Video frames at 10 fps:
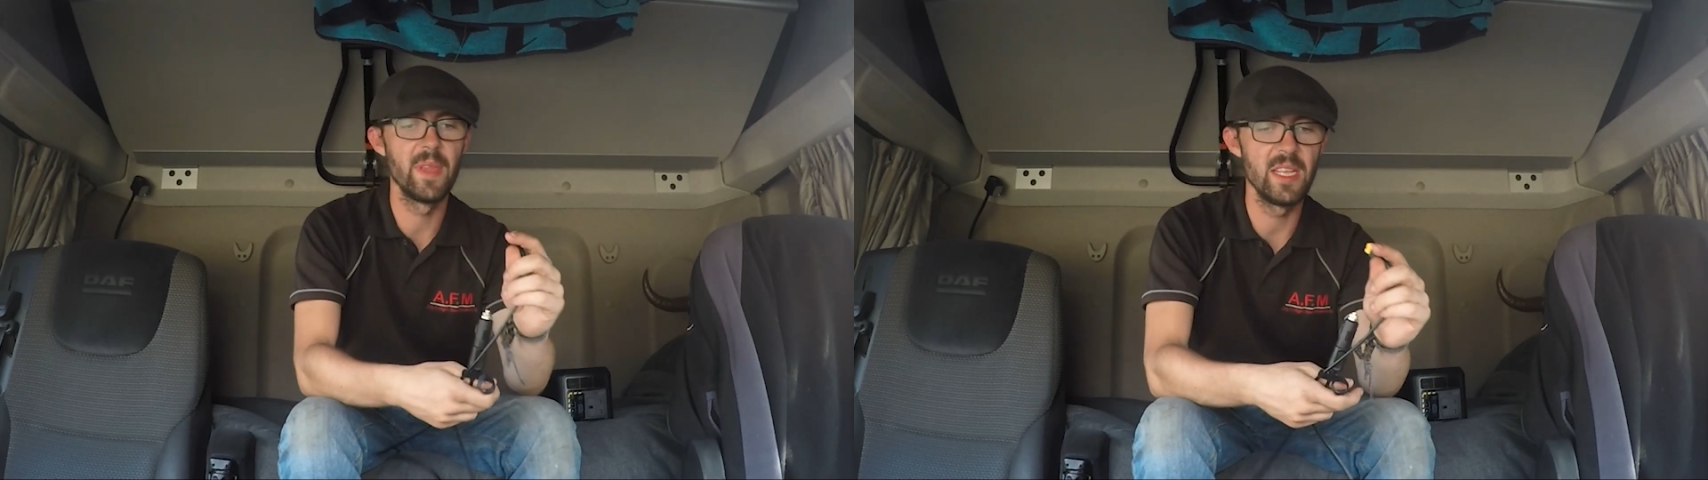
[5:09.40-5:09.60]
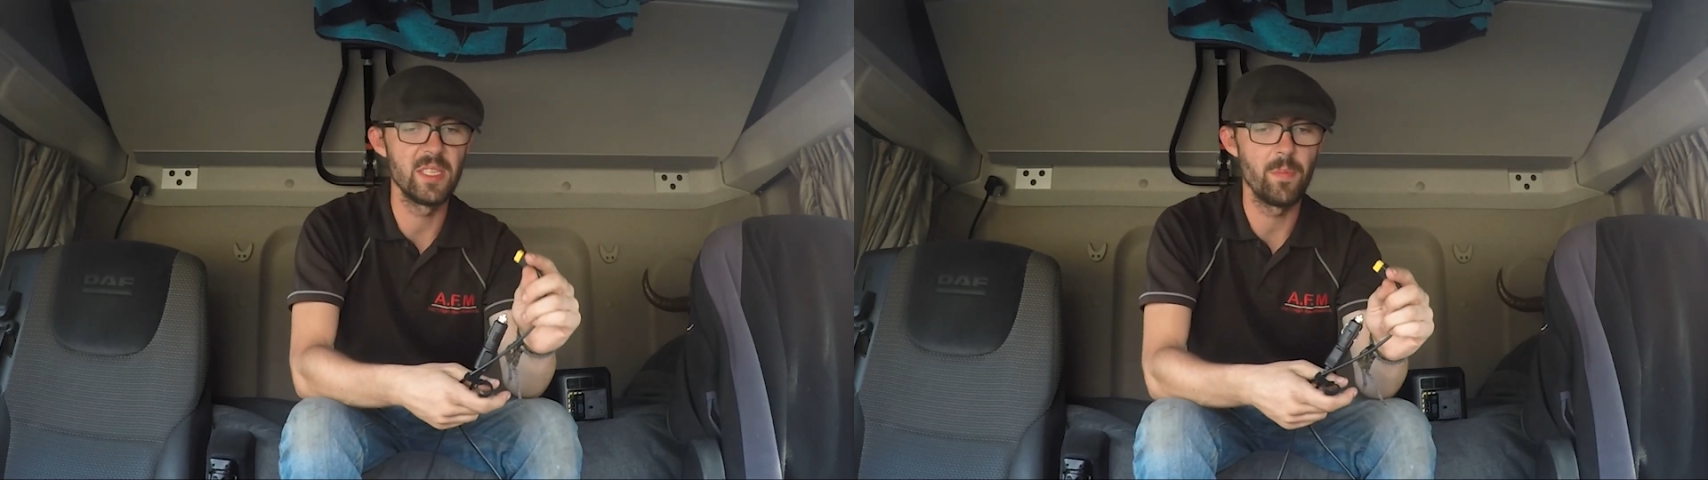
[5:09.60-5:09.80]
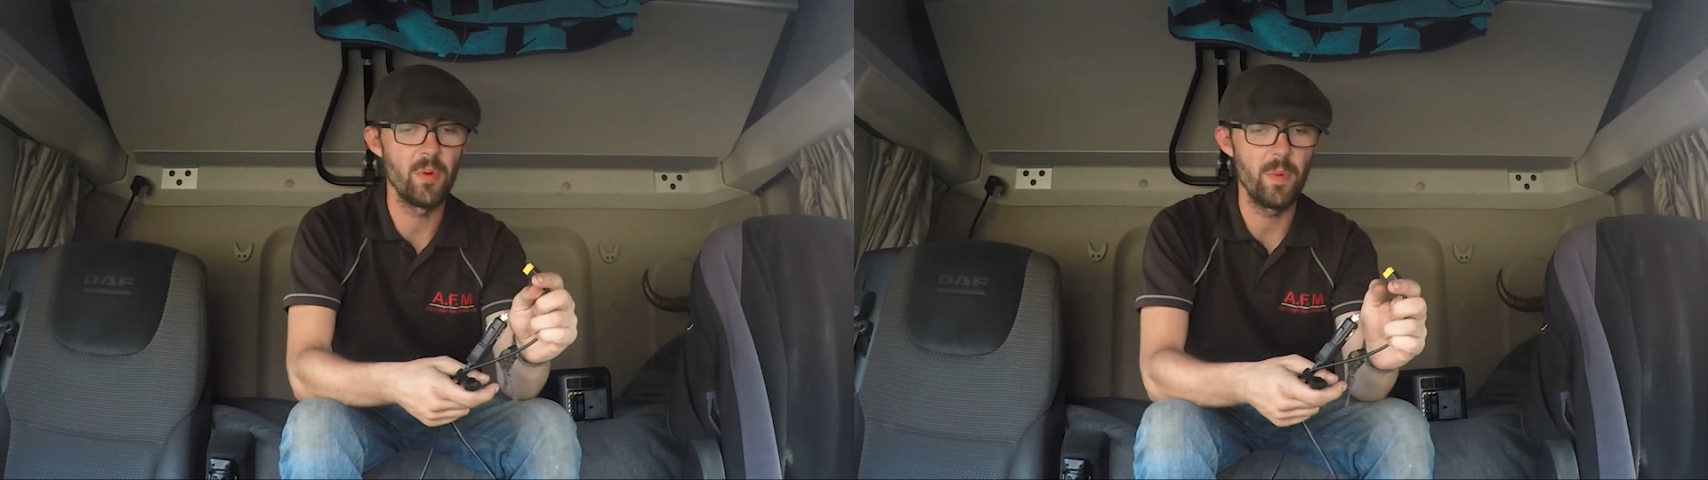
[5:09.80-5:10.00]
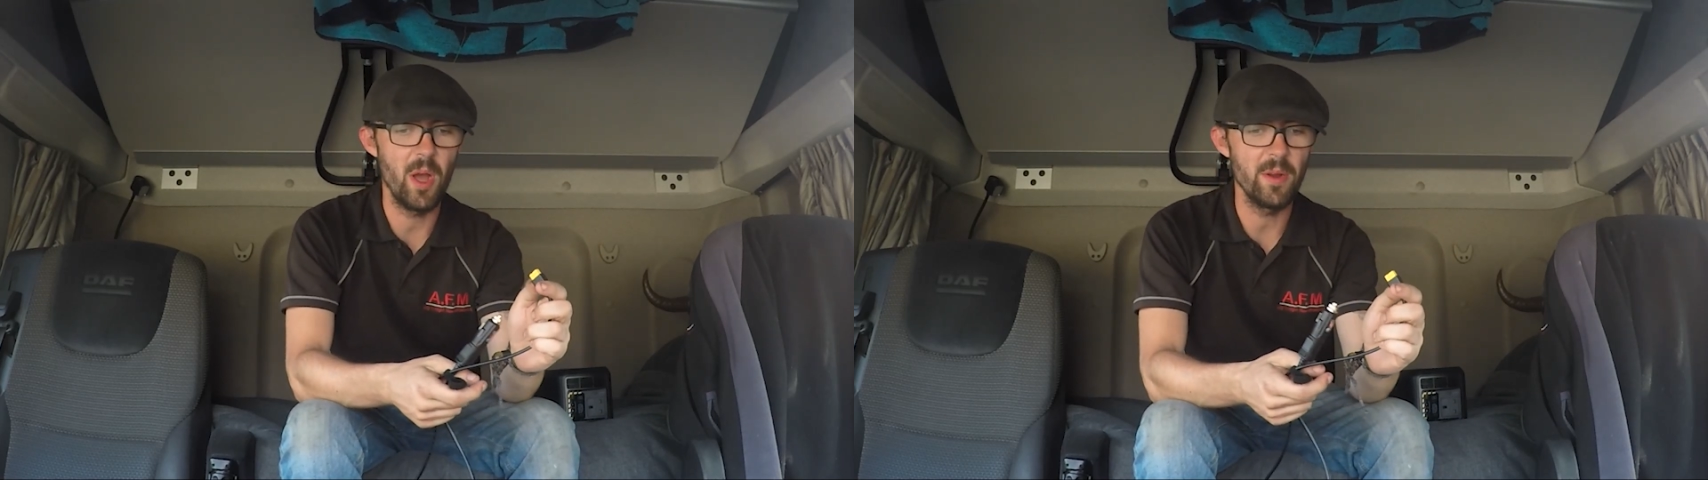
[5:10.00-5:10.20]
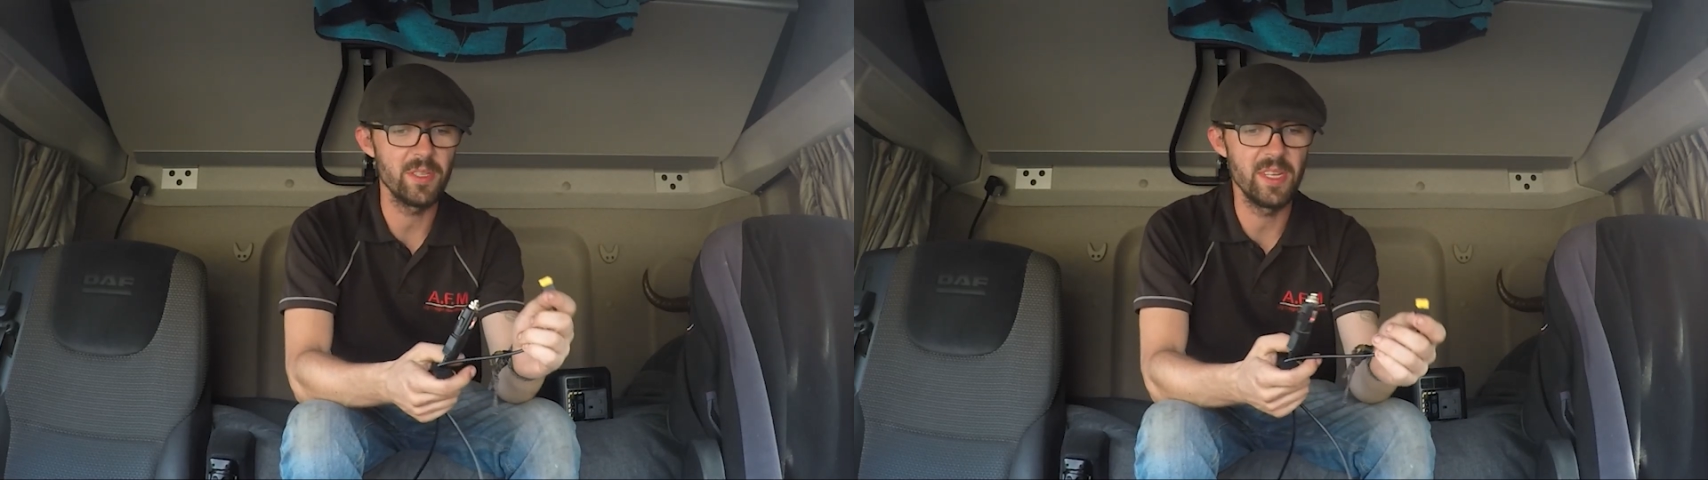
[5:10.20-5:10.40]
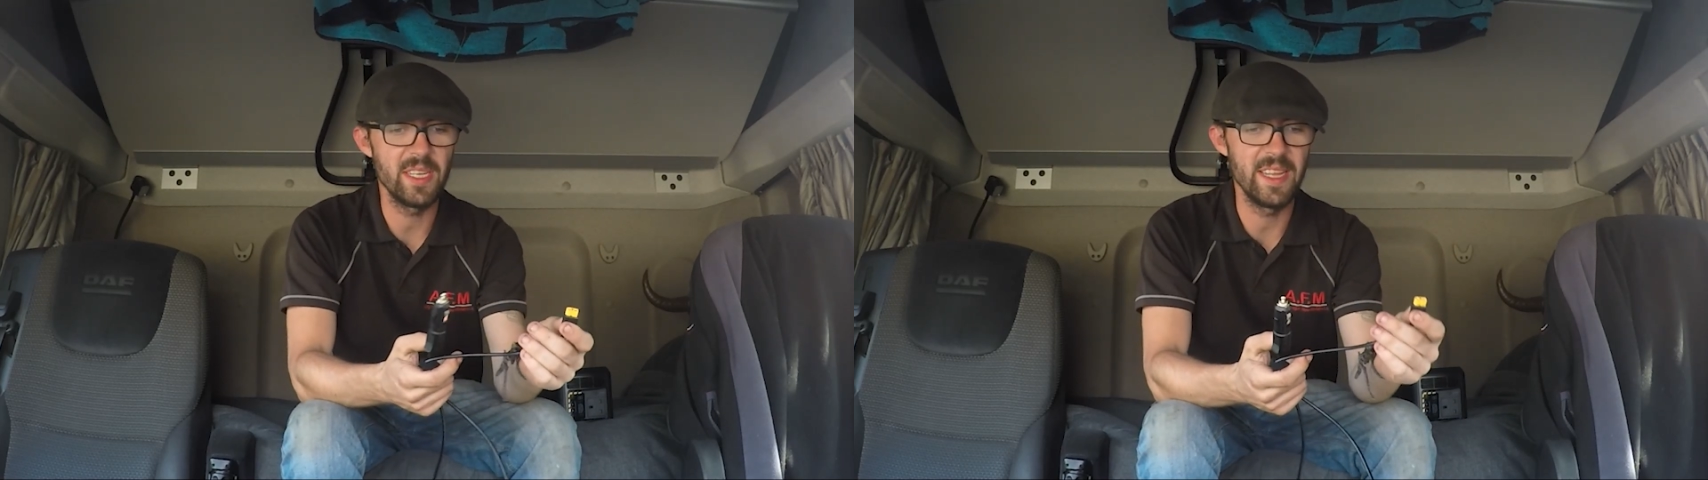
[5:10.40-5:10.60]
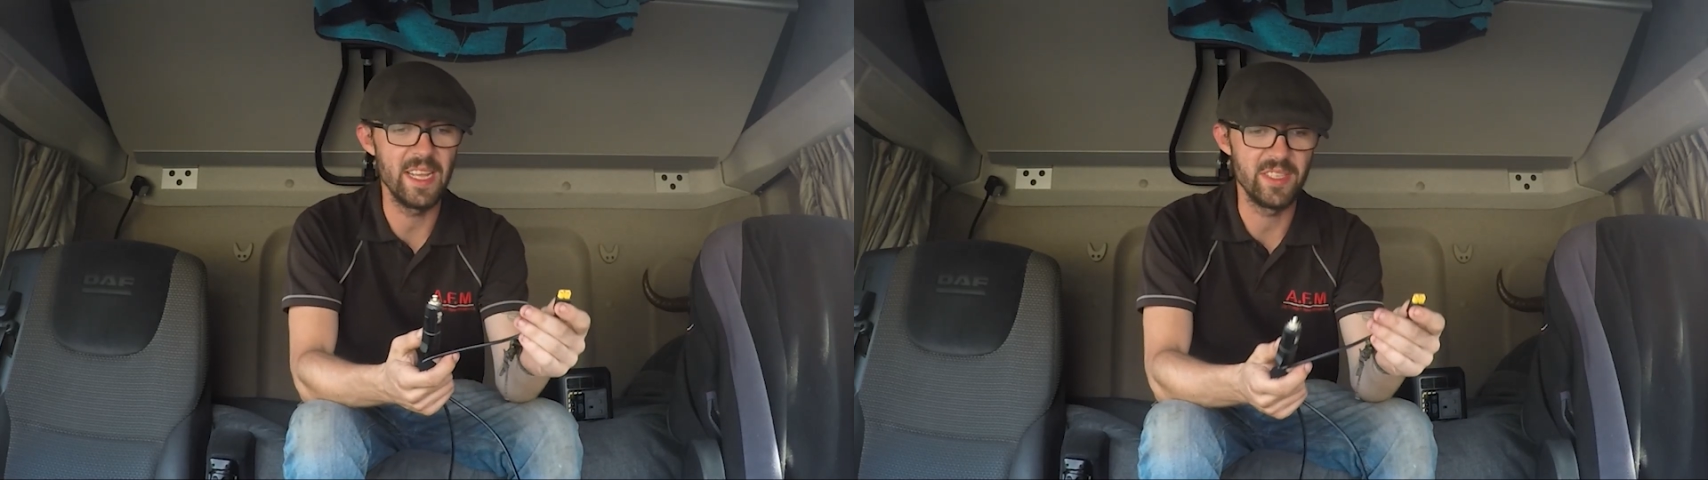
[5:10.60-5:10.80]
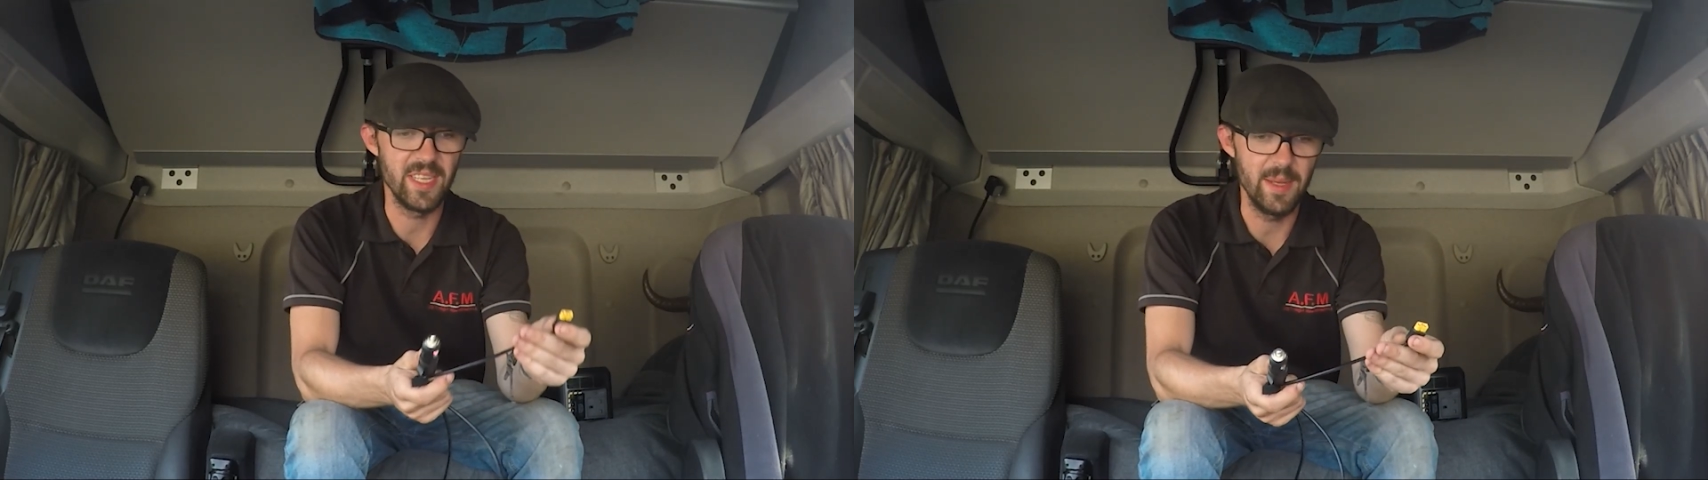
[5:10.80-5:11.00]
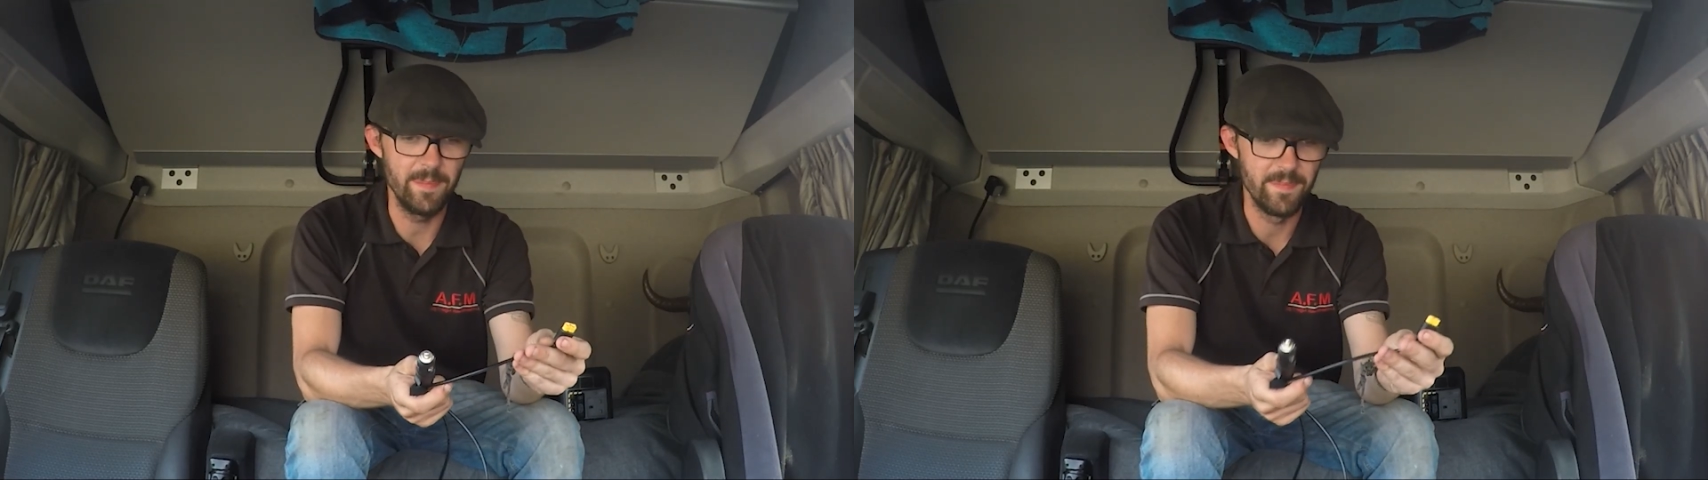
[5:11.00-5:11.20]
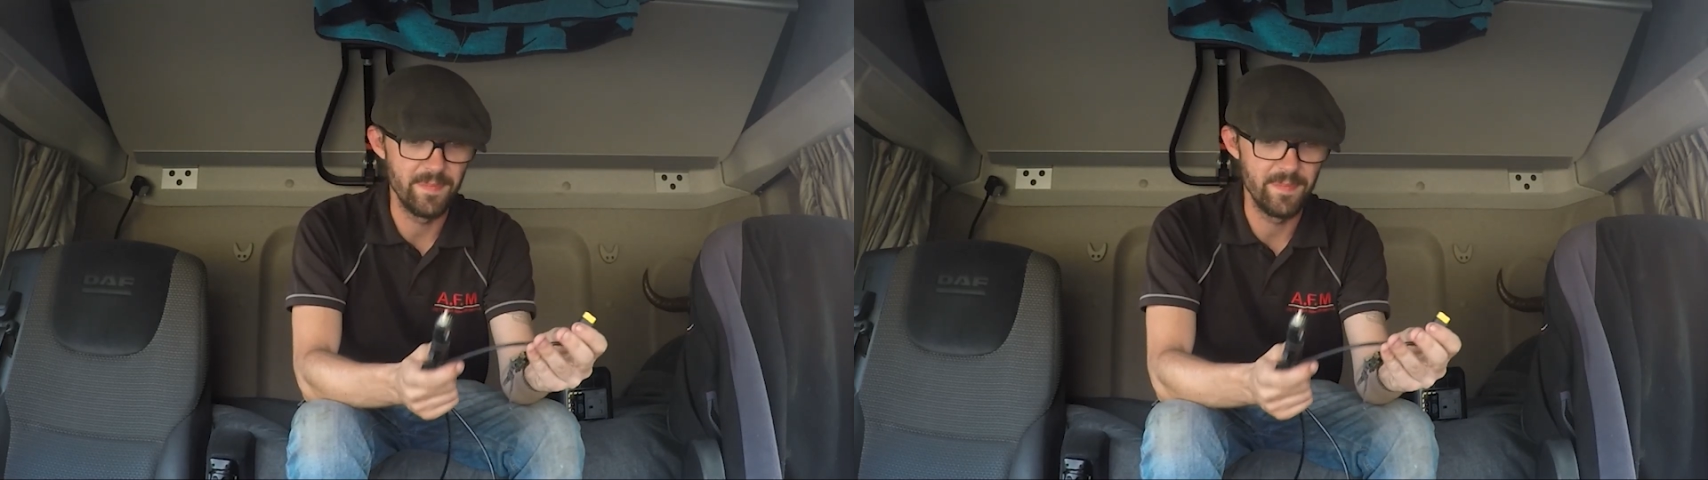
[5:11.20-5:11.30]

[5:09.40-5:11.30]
It's a proprietary connector